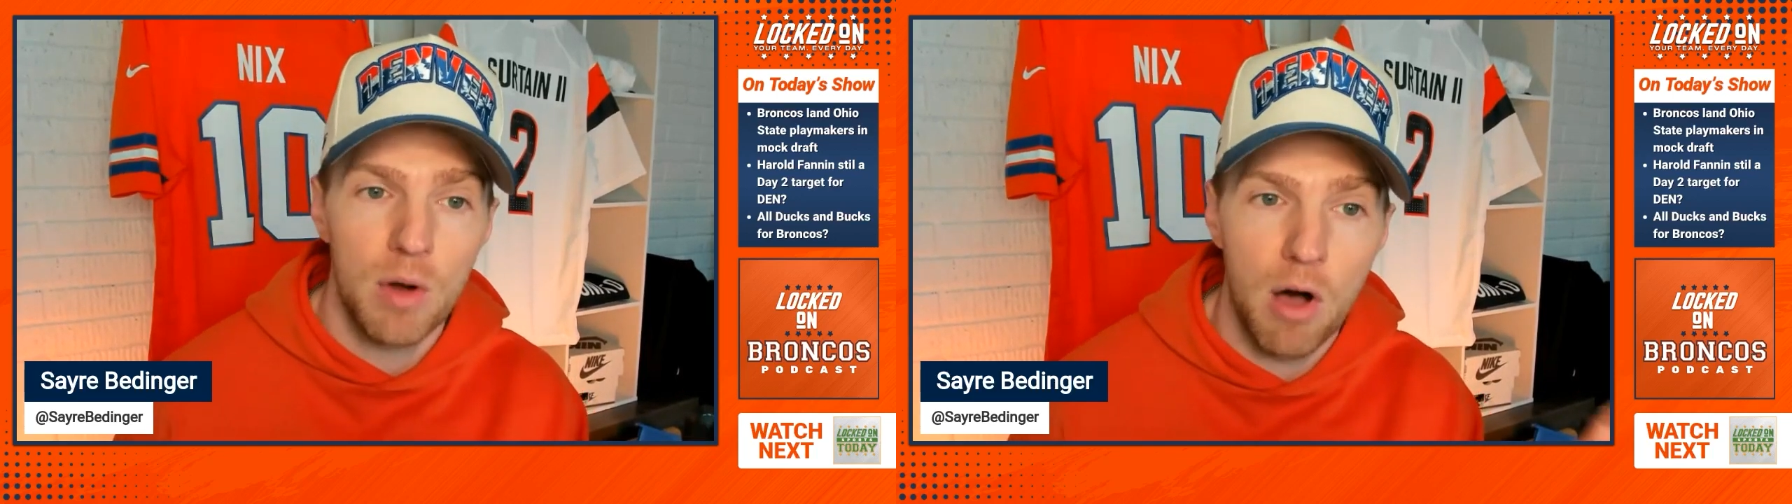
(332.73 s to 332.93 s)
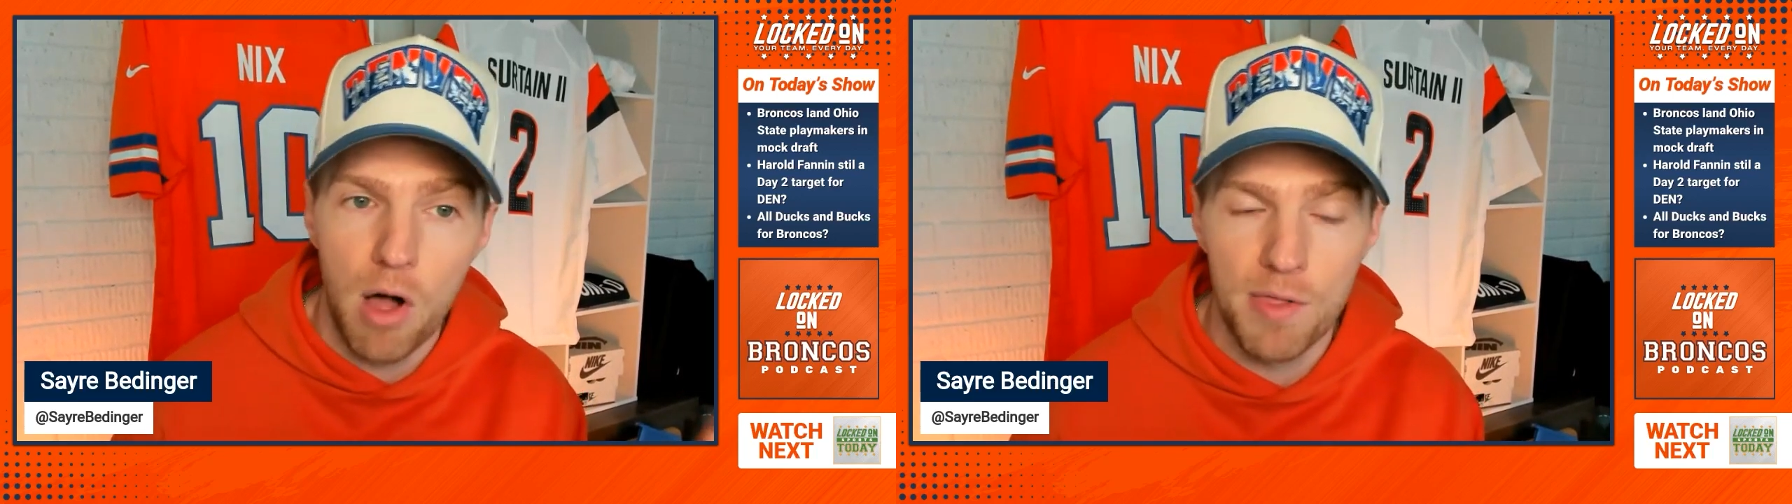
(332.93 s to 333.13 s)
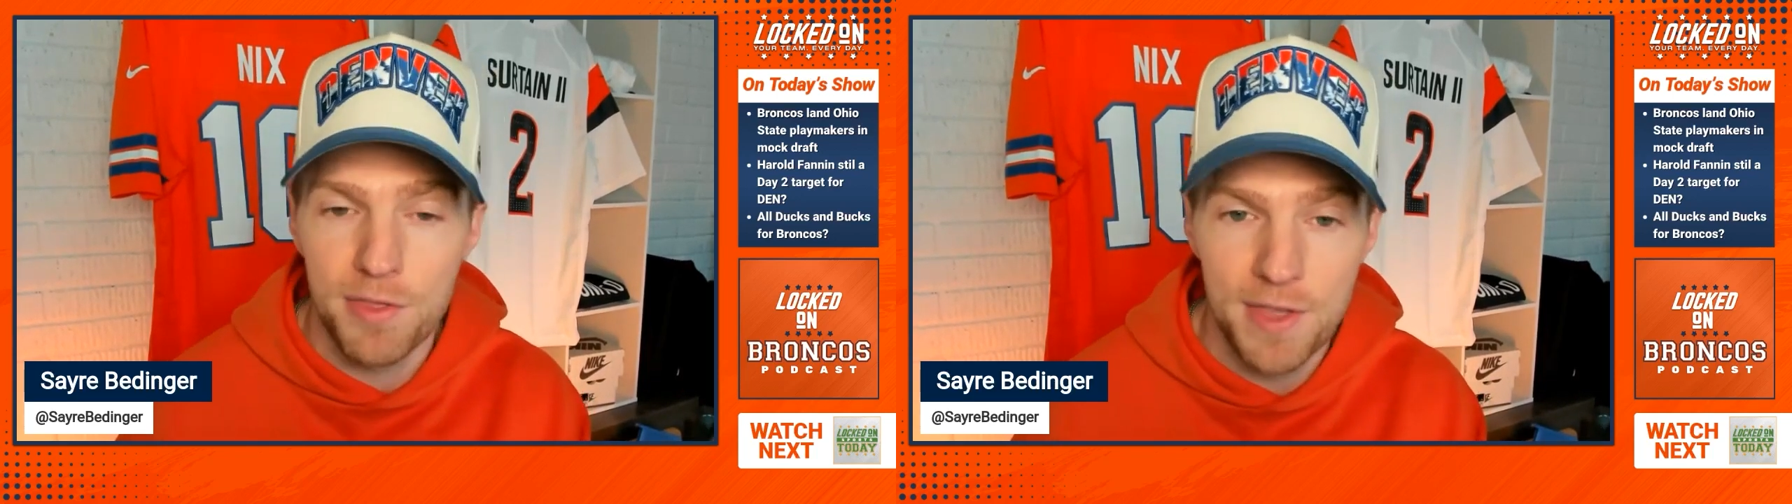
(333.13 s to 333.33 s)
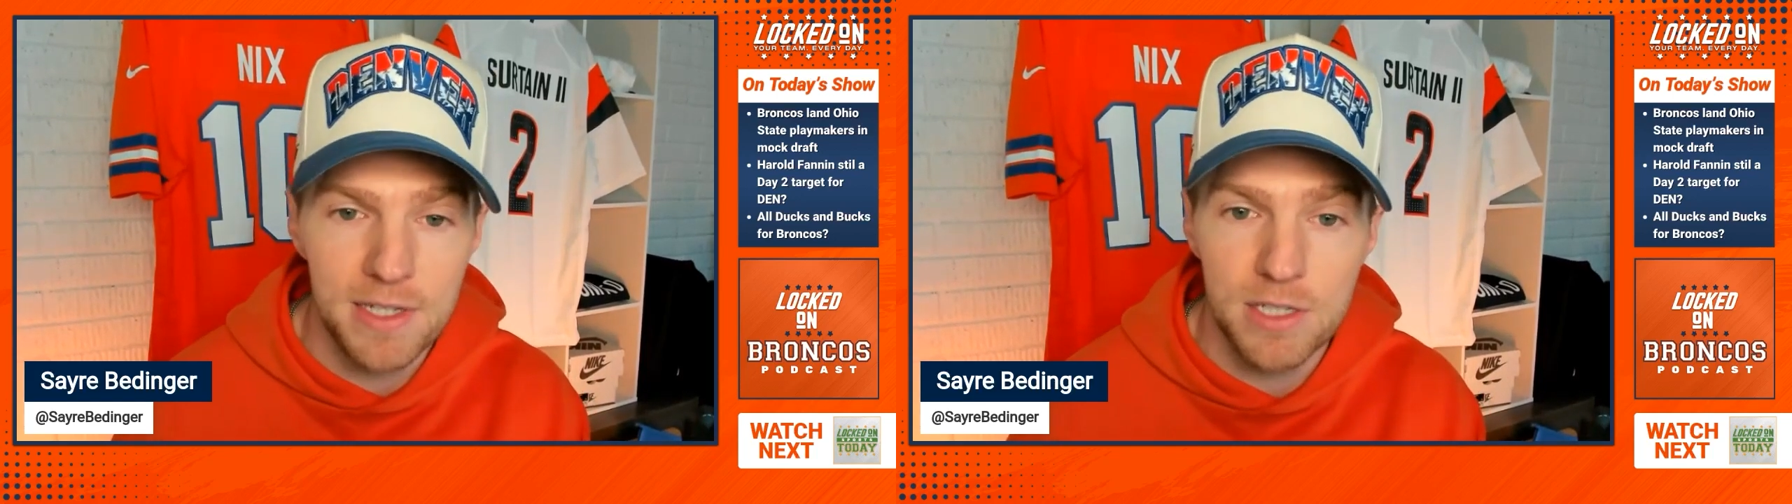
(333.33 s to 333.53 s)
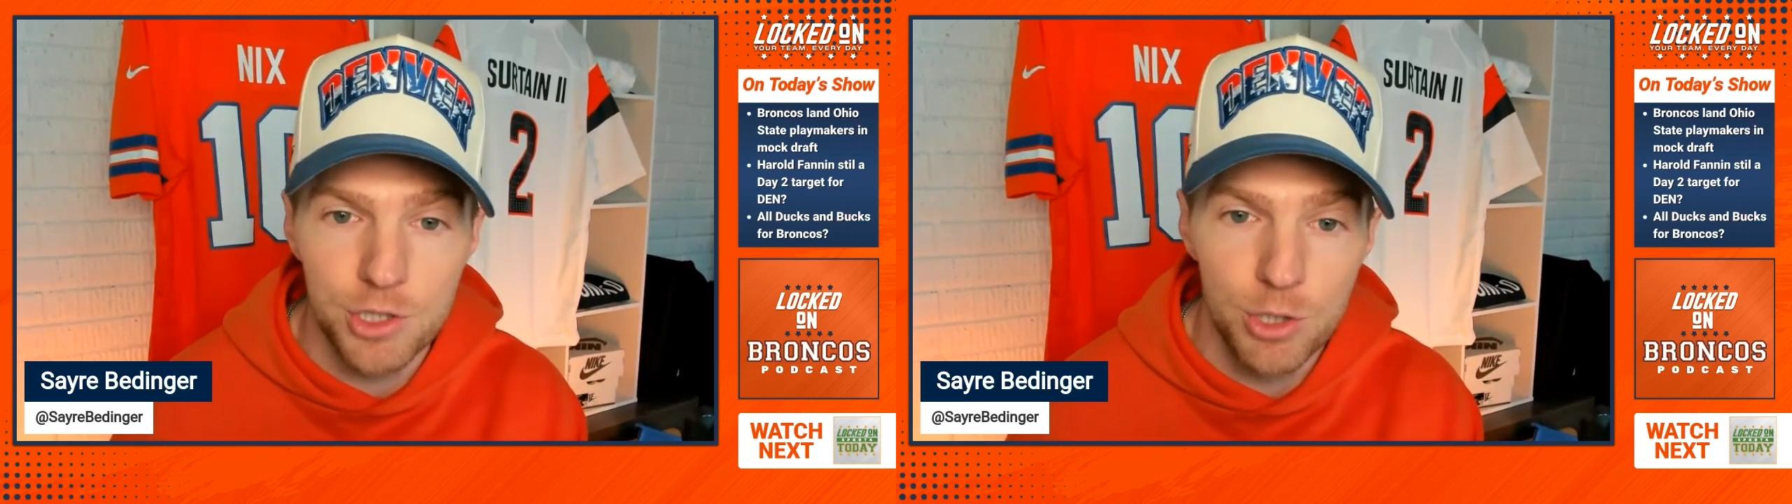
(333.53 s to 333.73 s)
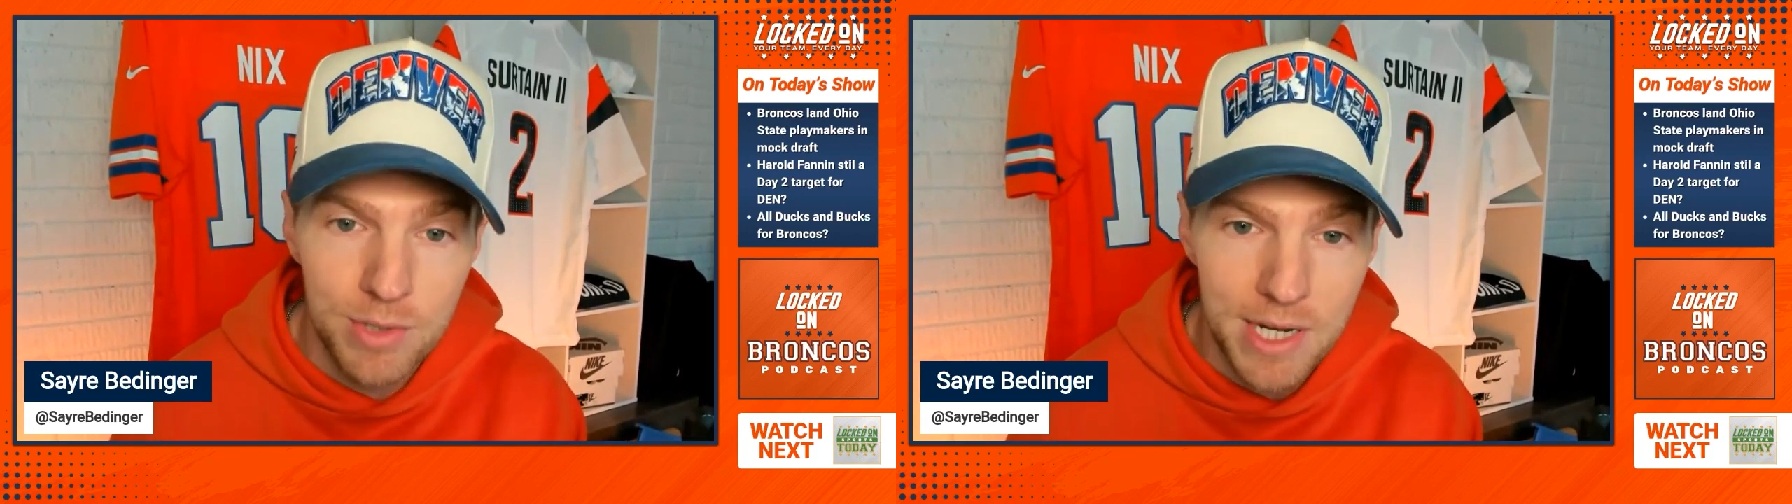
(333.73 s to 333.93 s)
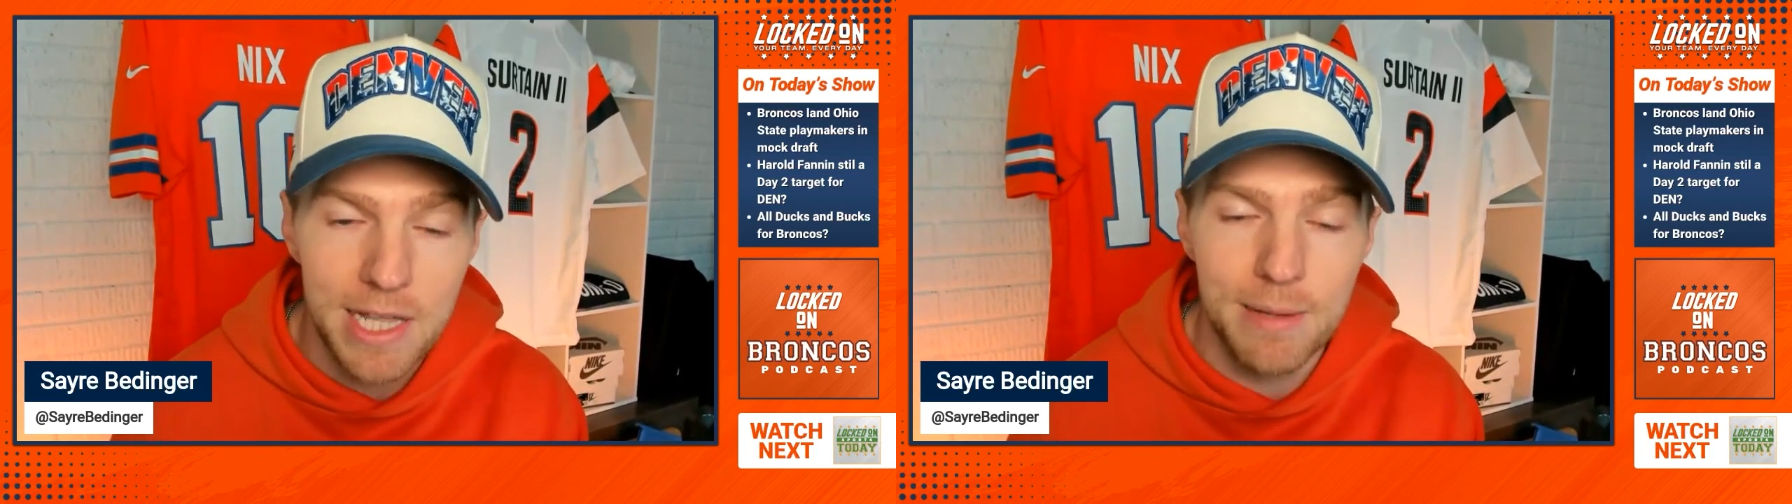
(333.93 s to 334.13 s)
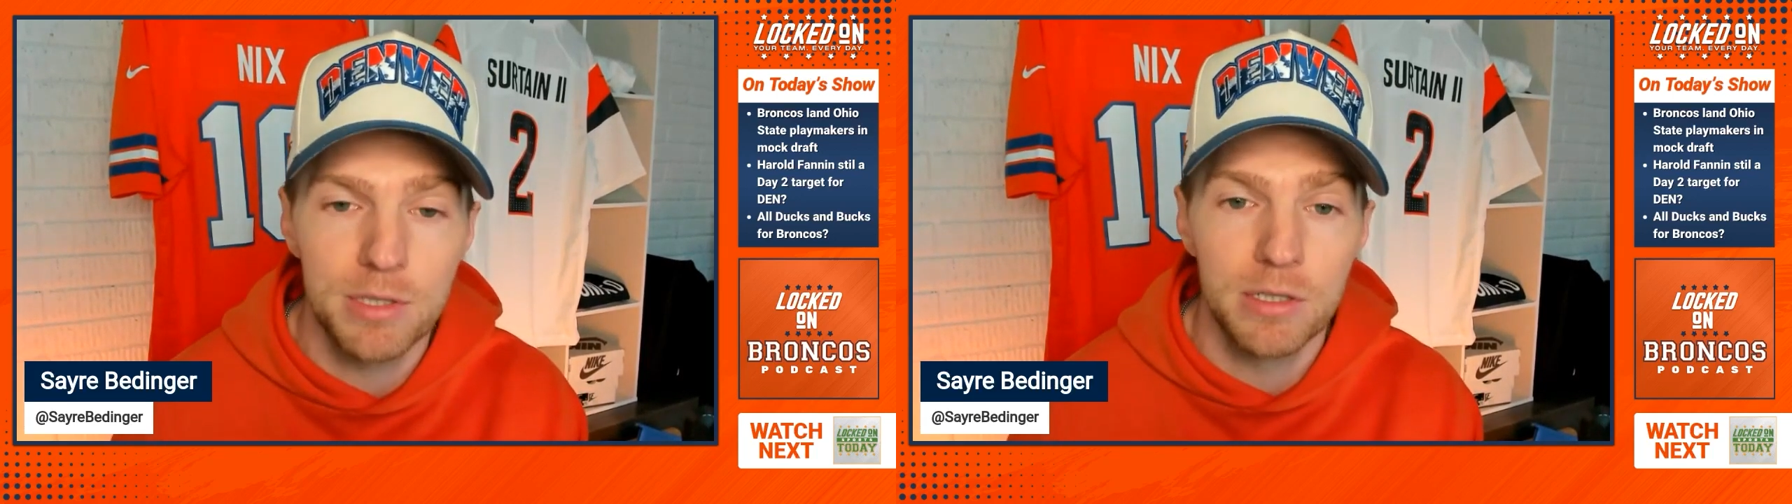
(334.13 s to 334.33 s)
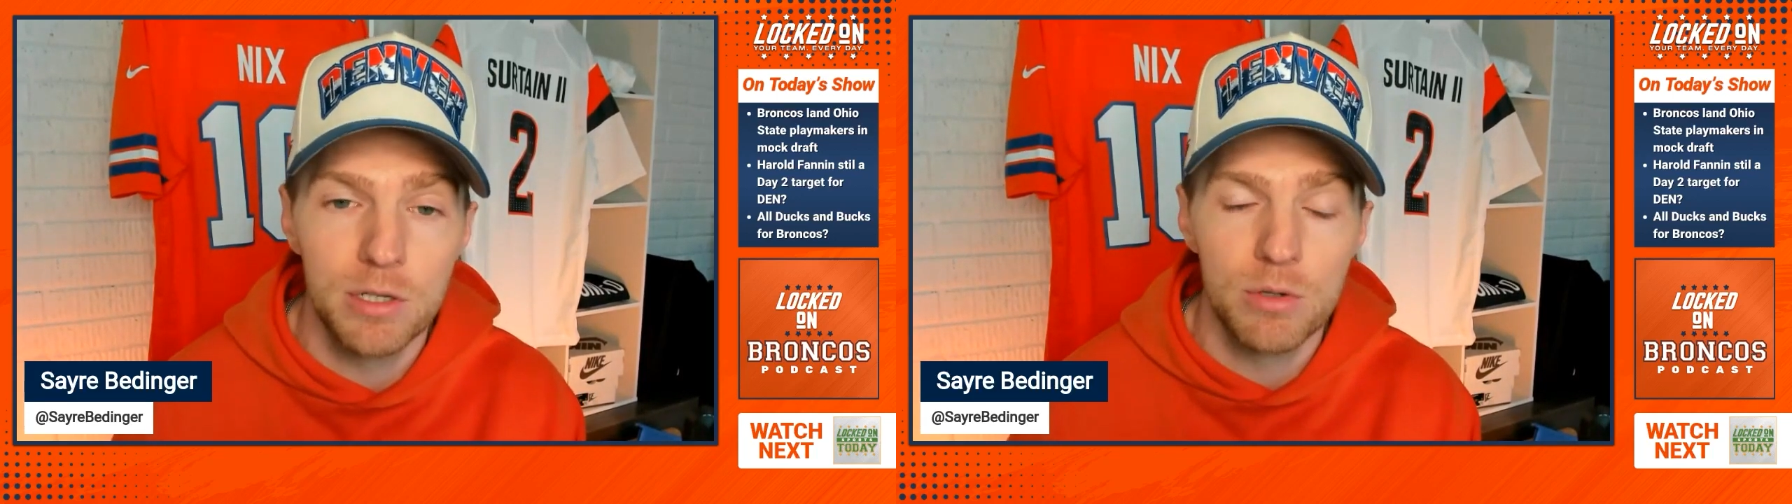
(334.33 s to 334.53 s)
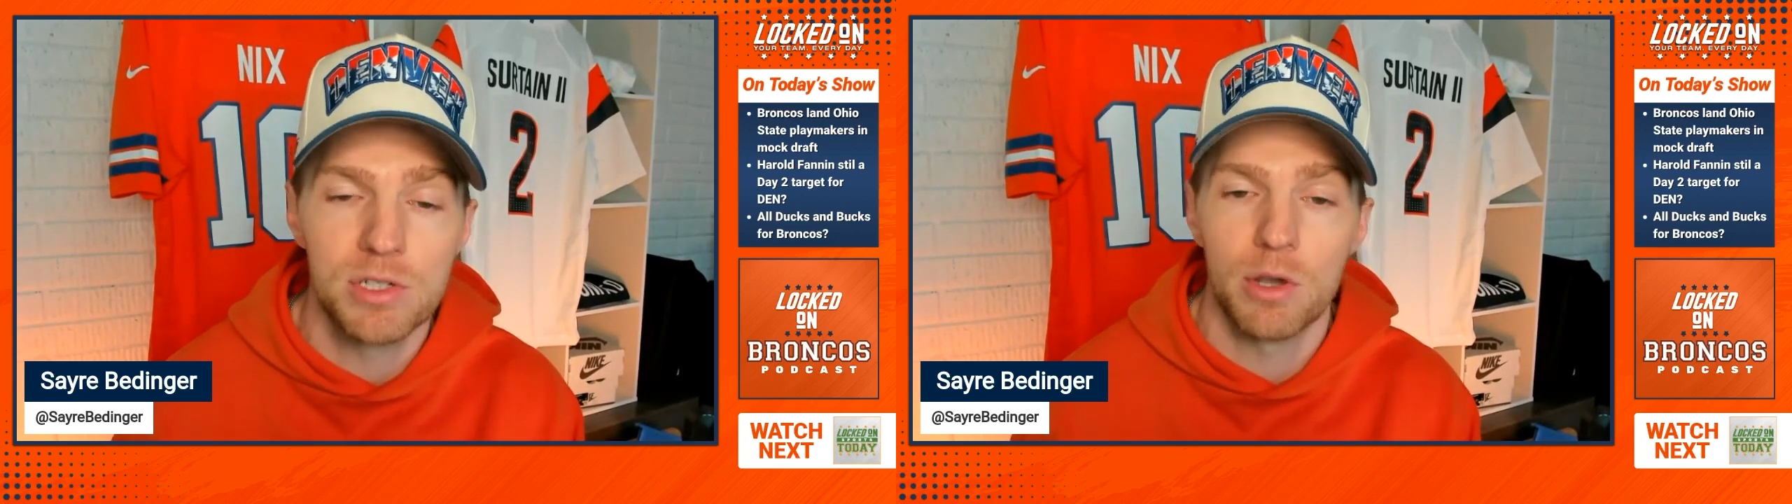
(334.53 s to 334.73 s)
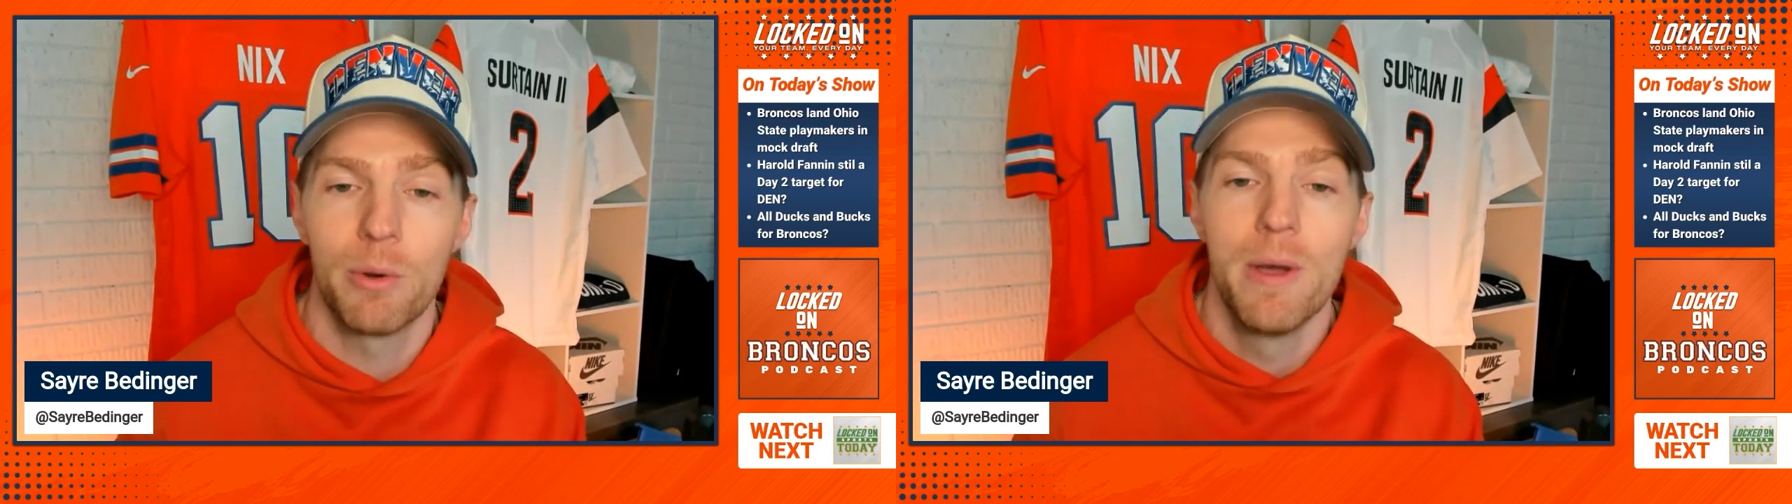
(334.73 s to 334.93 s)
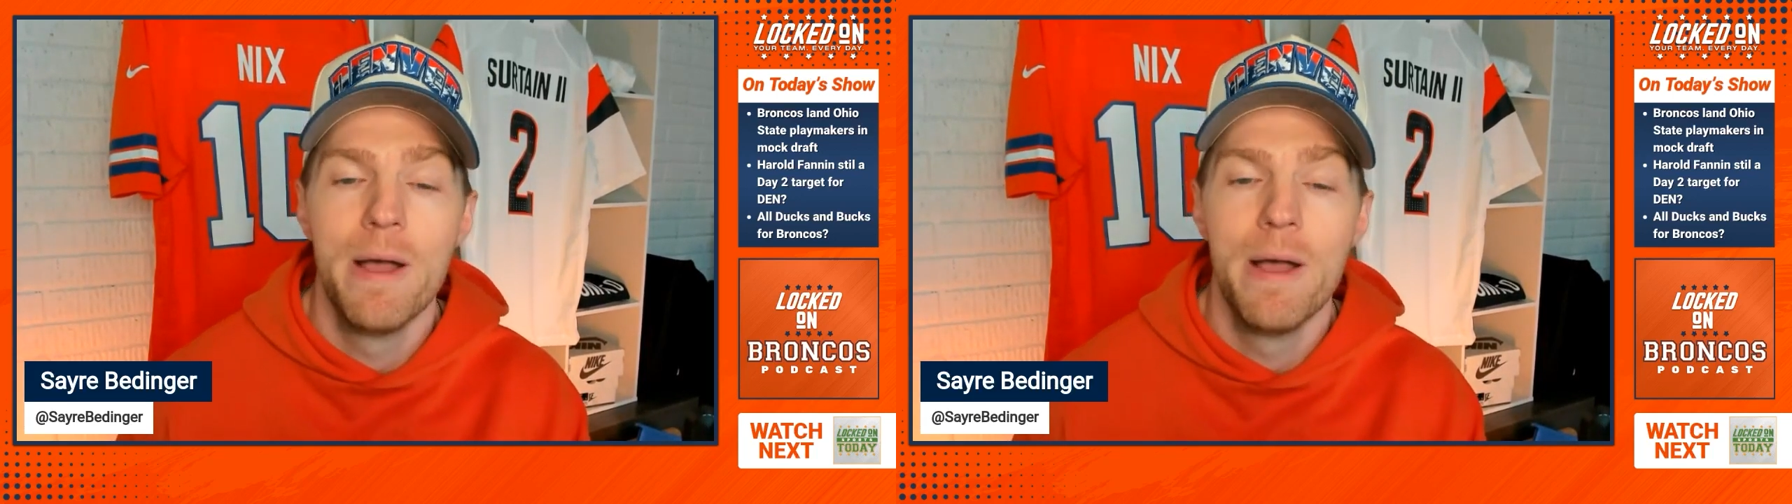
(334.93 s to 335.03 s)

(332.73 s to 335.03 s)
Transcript: all the things that you need him to do. So